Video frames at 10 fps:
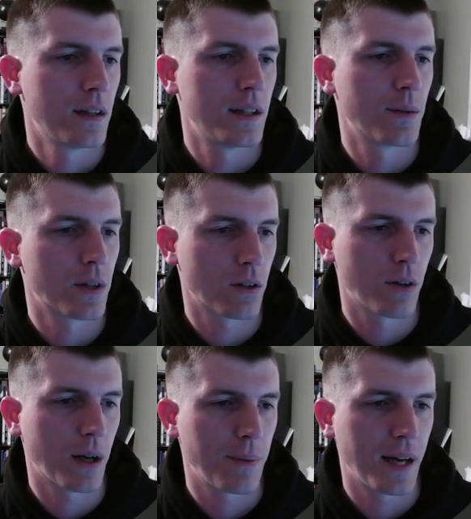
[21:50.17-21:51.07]
Then we're going to
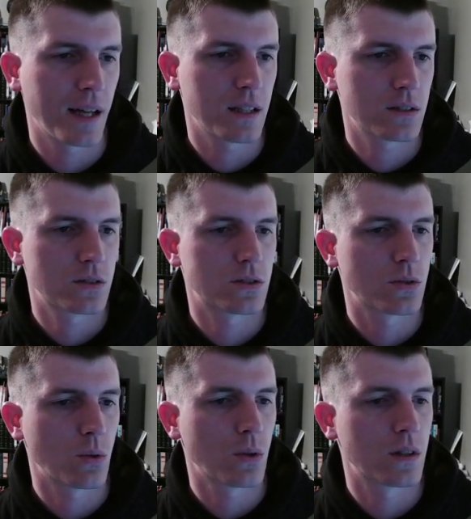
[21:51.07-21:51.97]
grab that
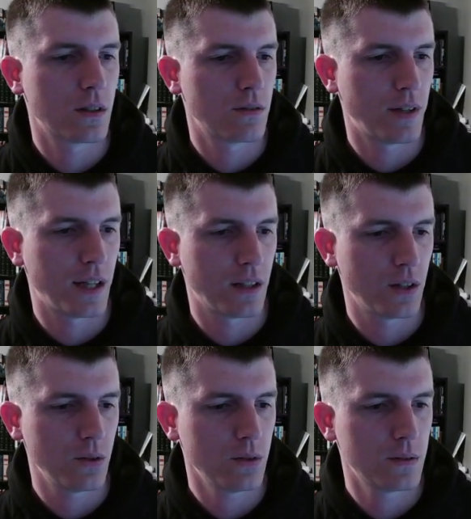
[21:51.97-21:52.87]
stored value